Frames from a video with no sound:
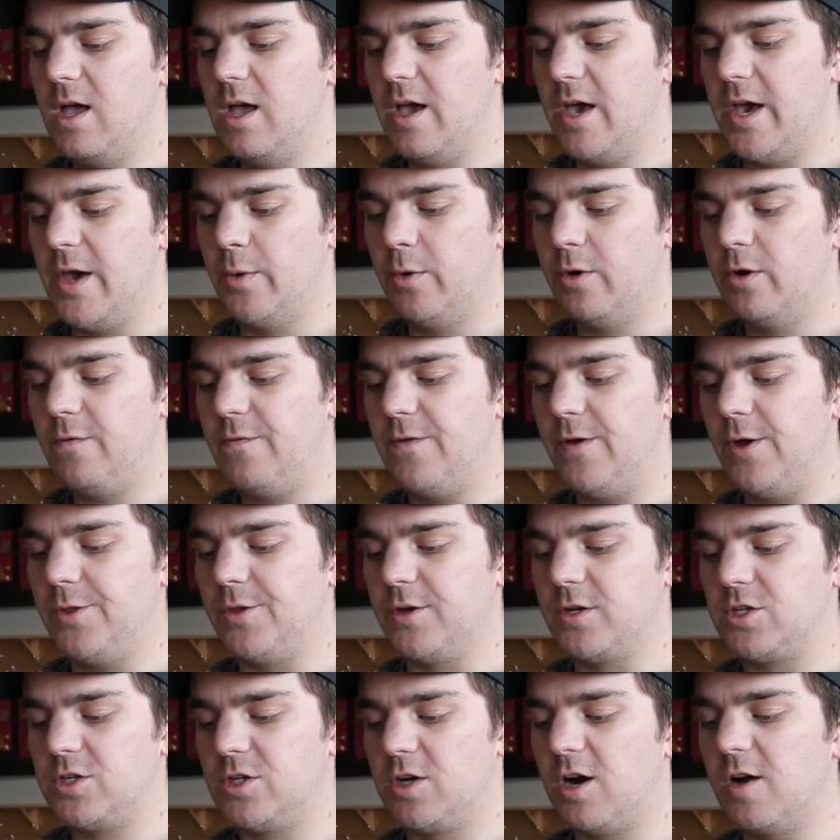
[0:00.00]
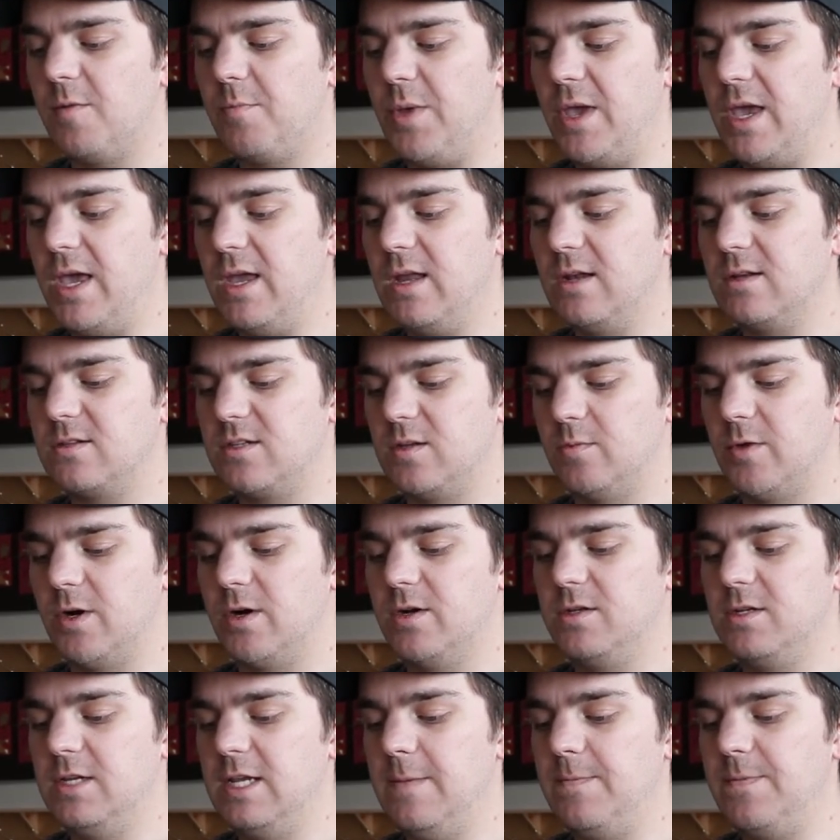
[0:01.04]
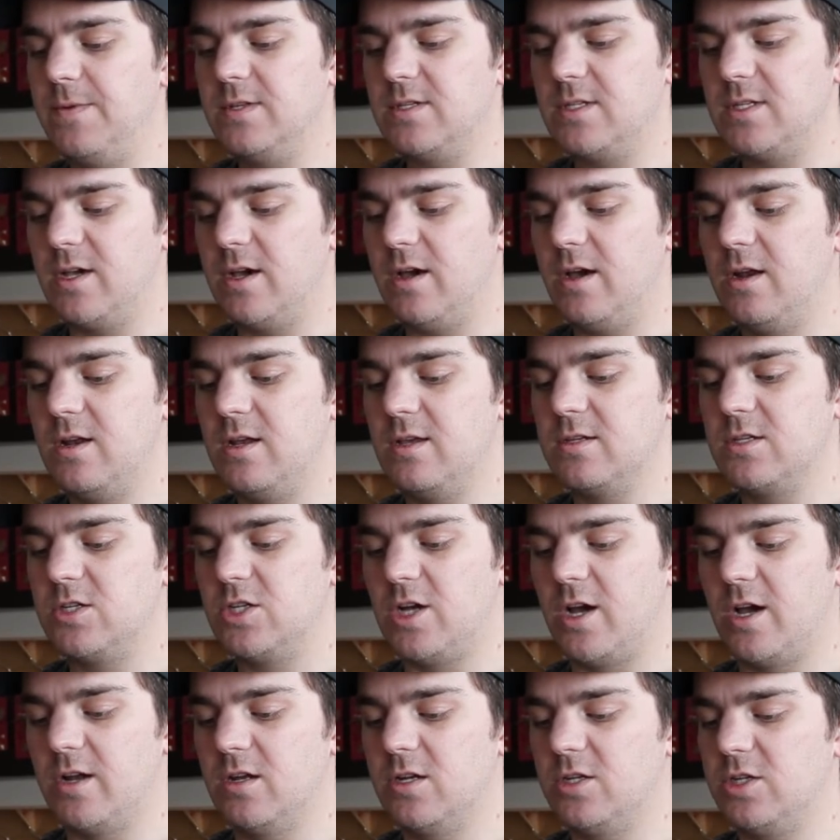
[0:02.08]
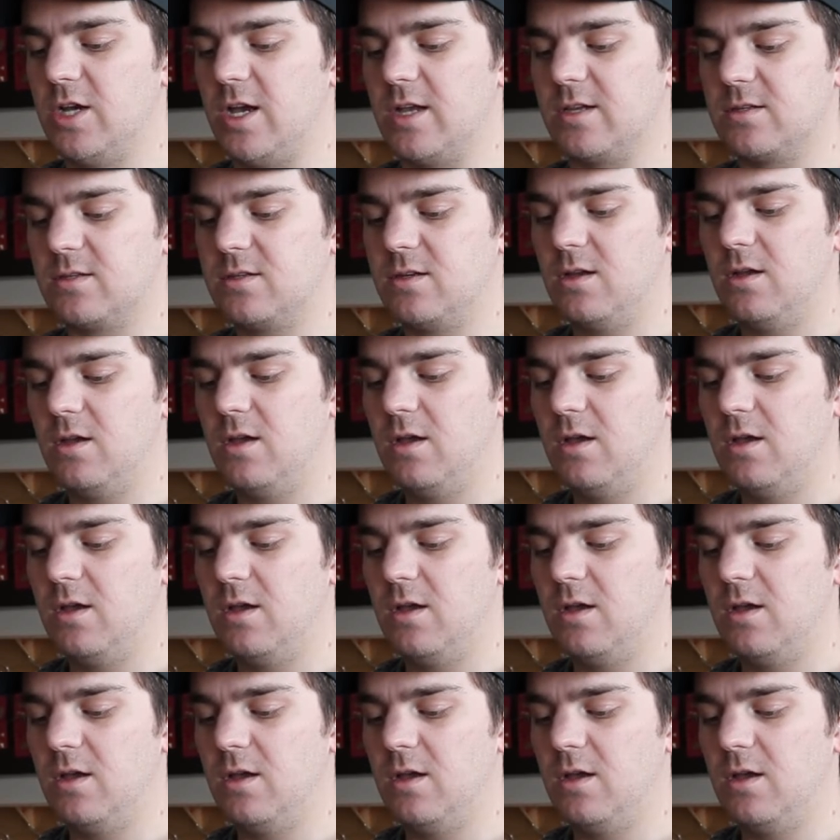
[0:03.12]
Edward felt a sharp pain somewhere deep inside his china chest.